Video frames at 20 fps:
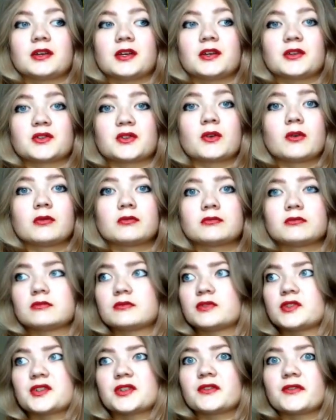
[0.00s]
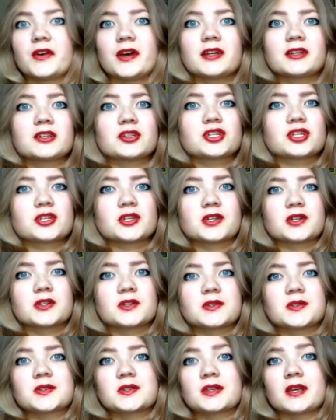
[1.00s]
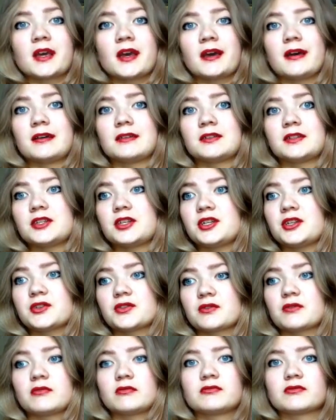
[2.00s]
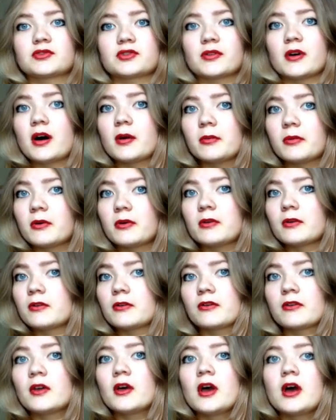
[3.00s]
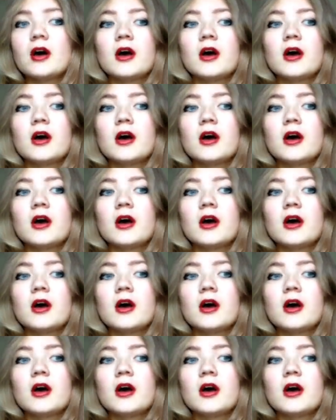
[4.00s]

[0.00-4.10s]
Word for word: his own disadvantages and his own troubles,